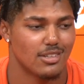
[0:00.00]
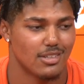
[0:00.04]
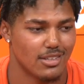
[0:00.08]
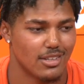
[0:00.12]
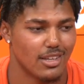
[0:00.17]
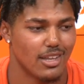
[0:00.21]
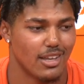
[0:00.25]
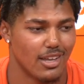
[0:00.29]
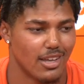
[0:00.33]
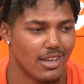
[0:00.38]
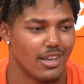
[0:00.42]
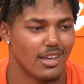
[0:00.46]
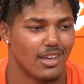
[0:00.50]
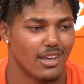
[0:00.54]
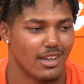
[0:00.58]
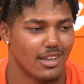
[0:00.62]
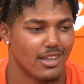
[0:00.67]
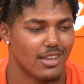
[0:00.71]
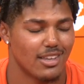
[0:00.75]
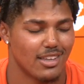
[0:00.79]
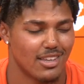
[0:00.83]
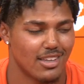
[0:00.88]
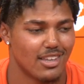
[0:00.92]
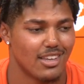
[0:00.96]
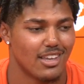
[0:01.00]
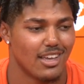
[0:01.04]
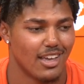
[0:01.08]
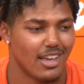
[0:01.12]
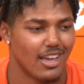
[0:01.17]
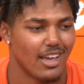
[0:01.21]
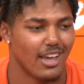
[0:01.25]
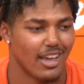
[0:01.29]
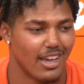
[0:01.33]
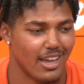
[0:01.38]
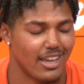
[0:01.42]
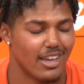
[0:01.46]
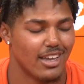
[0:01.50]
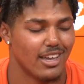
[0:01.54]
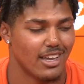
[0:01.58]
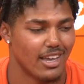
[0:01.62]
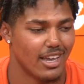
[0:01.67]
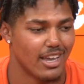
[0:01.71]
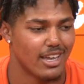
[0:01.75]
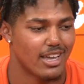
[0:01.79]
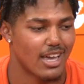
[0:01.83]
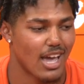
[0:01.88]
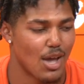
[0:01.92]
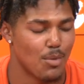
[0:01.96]
Yeah. He
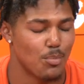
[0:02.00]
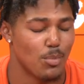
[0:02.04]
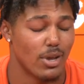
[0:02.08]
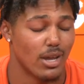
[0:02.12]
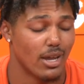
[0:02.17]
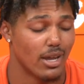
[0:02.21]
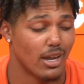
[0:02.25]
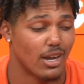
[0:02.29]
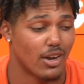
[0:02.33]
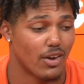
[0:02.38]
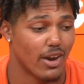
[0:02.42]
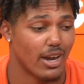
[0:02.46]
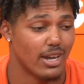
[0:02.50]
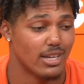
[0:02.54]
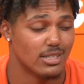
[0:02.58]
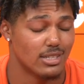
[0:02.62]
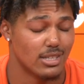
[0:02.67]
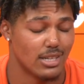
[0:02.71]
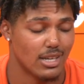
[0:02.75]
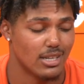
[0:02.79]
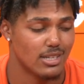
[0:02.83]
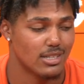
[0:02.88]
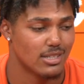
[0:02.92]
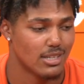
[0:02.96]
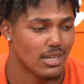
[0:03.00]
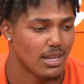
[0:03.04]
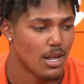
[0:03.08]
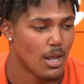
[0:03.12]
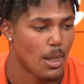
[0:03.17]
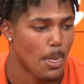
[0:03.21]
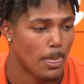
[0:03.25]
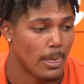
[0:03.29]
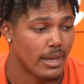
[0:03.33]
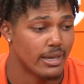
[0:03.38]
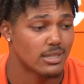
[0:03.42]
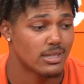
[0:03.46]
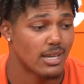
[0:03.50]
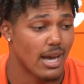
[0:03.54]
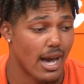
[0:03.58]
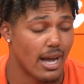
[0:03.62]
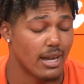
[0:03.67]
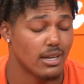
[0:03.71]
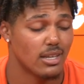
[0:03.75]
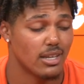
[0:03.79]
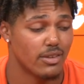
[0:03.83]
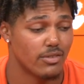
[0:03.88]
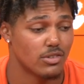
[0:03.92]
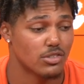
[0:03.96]
came in crazy. He's gotten
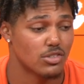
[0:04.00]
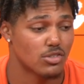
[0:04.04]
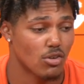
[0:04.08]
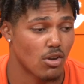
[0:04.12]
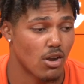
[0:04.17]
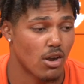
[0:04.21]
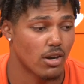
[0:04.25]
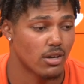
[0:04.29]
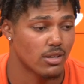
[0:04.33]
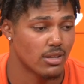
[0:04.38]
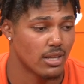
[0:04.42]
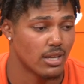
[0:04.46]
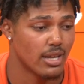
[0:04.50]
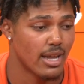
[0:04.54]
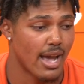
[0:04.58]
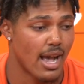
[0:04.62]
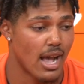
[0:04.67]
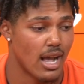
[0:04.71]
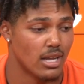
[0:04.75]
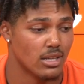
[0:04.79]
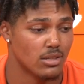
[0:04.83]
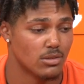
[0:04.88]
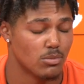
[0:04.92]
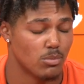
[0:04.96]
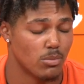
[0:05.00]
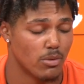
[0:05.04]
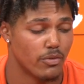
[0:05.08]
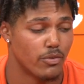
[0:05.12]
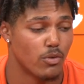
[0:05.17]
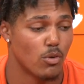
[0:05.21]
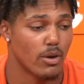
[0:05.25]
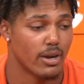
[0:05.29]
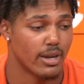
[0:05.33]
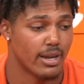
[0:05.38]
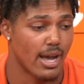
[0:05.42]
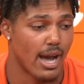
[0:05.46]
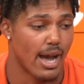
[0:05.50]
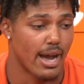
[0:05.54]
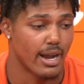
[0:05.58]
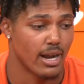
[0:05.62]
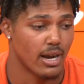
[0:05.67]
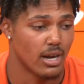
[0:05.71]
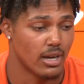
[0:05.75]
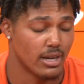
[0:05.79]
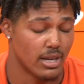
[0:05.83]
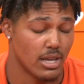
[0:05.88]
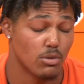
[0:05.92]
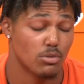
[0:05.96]
even stronger than he has before he got here,
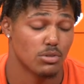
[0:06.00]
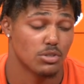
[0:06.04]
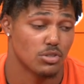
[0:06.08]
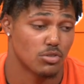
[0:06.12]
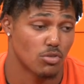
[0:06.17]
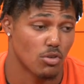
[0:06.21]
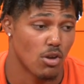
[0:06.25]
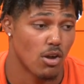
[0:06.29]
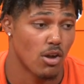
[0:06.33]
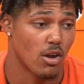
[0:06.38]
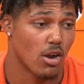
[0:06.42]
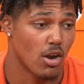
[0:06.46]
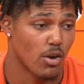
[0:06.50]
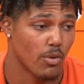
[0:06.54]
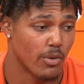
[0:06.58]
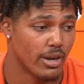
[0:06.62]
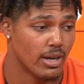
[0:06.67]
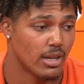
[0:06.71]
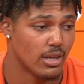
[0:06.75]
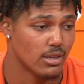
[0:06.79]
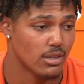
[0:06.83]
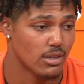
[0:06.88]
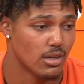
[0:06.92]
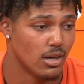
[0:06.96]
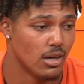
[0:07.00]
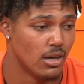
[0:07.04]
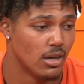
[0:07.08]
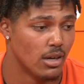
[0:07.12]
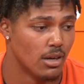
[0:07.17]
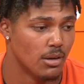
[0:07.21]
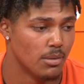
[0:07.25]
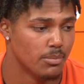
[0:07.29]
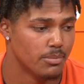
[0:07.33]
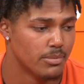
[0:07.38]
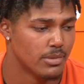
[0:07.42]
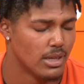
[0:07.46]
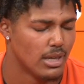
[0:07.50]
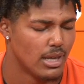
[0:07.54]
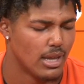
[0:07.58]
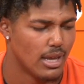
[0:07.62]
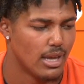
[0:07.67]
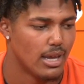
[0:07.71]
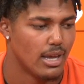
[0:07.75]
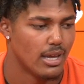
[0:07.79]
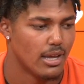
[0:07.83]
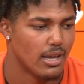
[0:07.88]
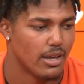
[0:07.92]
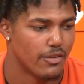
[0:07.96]
and he was strong already.
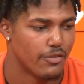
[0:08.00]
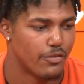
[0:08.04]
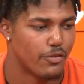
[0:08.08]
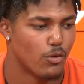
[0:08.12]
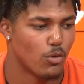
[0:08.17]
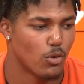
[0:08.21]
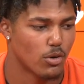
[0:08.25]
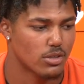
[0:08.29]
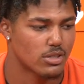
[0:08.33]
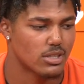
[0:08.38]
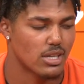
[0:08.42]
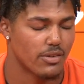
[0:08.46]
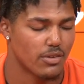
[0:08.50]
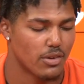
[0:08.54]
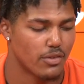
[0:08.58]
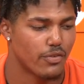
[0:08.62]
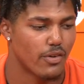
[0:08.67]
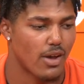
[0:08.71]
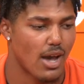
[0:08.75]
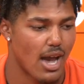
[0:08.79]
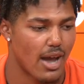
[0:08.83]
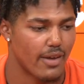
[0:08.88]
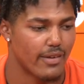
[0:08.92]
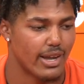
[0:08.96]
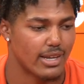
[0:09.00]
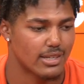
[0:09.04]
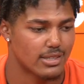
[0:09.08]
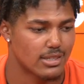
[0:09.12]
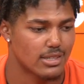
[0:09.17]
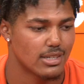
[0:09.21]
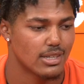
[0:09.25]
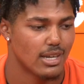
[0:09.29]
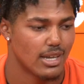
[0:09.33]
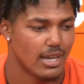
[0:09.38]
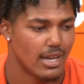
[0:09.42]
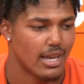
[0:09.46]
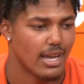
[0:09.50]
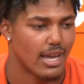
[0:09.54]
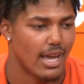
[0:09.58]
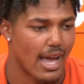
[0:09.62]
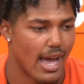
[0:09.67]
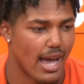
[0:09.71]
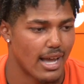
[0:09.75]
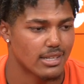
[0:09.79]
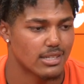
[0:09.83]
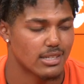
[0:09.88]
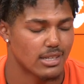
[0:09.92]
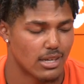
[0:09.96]
475,
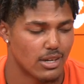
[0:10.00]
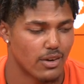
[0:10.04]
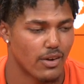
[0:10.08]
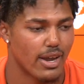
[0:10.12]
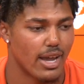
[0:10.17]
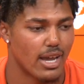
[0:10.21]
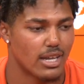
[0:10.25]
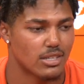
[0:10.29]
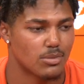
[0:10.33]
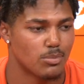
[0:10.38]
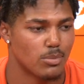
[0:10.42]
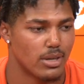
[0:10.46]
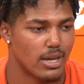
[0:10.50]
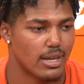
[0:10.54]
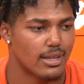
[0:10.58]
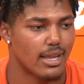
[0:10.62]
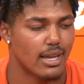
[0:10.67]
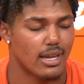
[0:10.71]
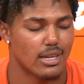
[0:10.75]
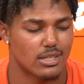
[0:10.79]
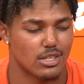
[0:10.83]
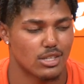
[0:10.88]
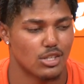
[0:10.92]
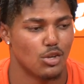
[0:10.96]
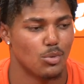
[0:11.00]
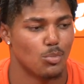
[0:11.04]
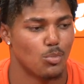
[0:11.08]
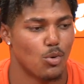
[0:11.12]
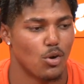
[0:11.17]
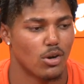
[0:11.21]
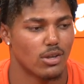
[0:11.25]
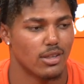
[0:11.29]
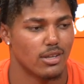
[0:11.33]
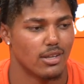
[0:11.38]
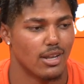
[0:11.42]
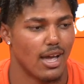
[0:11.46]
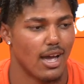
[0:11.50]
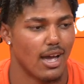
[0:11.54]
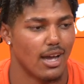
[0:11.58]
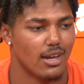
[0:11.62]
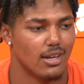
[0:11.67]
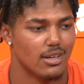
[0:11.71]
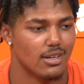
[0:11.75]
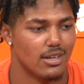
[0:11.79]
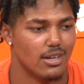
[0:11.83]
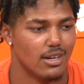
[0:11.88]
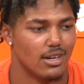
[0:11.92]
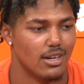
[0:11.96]
that's a great estimate. I think it's a little more than that.
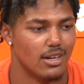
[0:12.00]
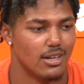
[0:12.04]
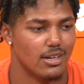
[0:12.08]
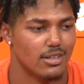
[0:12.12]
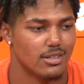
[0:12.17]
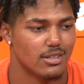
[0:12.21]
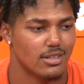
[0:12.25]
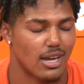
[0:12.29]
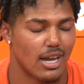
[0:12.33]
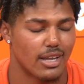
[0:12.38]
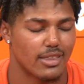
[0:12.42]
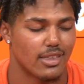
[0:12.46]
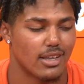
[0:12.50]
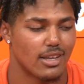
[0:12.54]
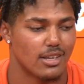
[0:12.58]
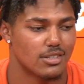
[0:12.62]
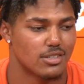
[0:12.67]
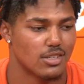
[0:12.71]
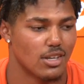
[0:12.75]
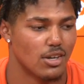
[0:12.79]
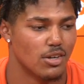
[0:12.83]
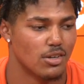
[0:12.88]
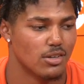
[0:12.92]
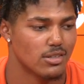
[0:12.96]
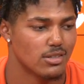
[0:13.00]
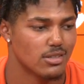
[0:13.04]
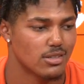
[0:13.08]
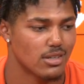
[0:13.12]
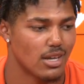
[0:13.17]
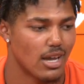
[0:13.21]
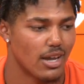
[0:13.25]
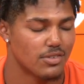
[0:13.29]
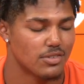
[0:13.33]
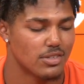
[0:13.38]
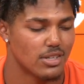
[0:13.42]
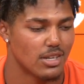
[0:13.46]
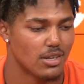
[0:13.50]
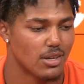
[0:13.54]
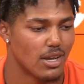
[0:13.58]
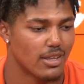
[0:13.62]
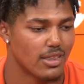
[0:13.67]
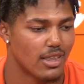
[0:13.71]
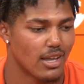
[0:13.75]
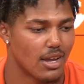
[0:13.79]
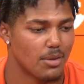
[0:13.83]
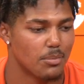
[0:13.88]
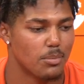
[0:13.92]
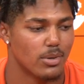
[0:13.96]
I think so. I think I've
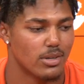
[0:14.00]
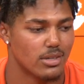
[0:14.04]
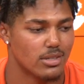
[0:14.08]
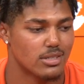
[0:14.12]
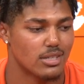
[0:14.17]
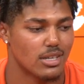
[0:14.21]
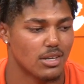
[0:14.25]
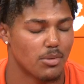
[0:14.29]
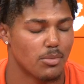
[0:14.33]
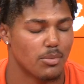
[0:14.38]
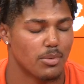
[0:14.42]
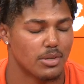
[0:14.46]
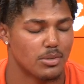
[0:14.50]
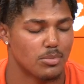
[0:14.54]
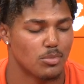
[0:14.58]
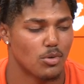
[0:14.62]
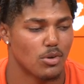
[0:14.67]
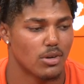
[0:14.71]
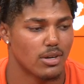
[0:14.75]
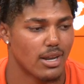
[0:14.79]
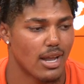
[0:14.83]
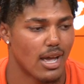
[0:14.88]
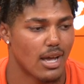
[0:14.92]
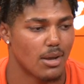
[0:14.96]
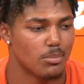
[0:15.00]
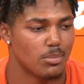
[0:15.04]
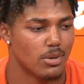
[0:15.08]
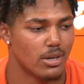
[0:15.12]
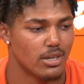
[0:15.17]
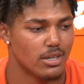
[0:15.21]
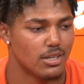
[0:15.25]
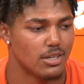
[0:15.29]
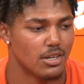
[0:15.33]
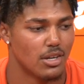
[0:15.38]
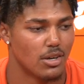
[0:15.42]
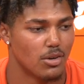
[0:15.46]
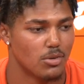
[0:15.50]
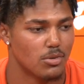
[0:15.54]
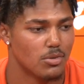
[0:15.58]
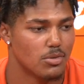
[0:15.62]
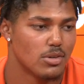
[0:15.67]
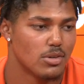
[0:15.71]
seen him bench more than that, but, you know.